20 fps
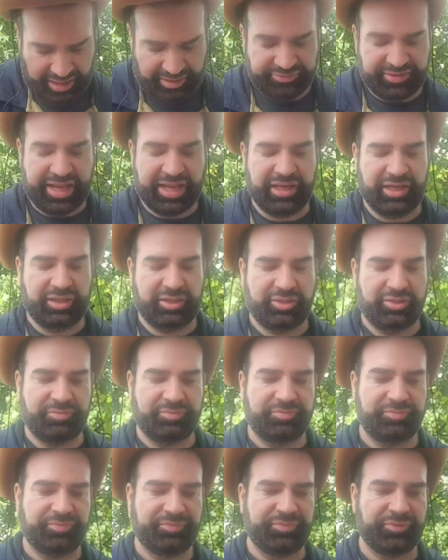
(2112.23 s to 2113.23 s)
I've done it.
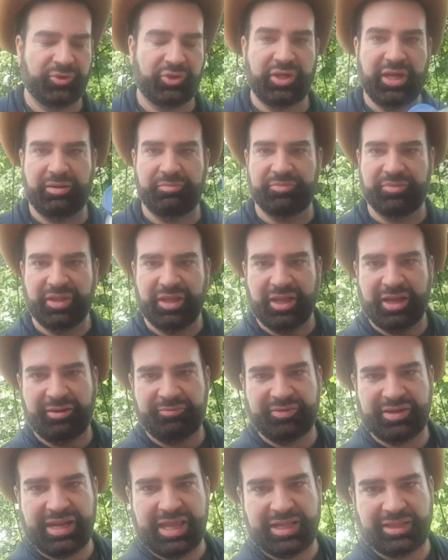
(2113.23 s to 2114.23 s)
Okay, I've
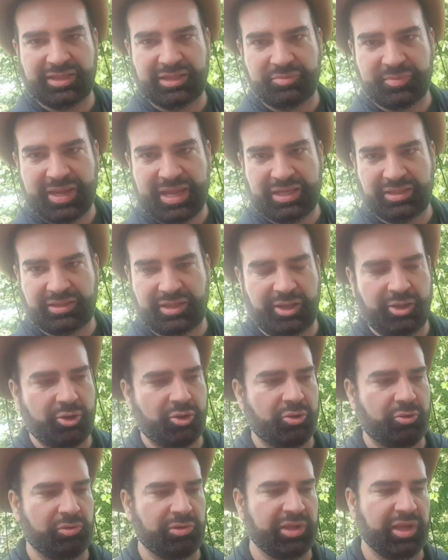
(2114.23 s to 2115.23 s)
created my entry
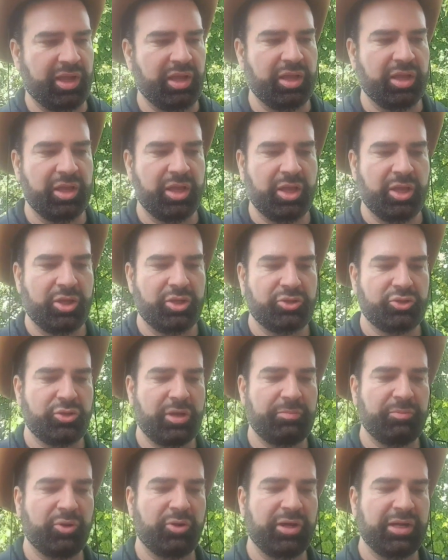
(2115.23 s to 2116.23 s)
hole here. So
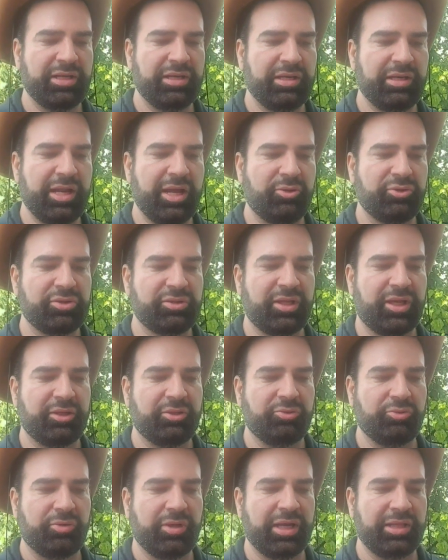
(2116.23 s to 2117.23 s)
I'm gonna now start
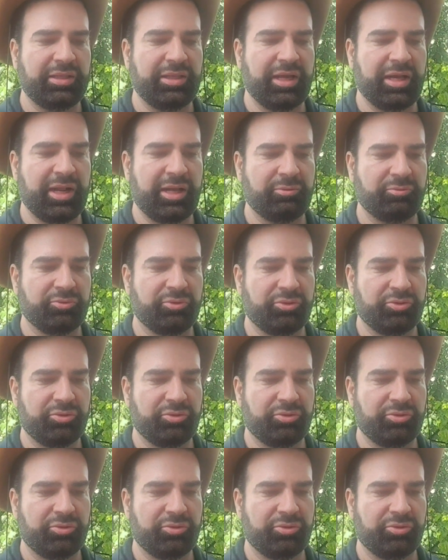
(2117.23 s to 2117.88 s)
to cut around.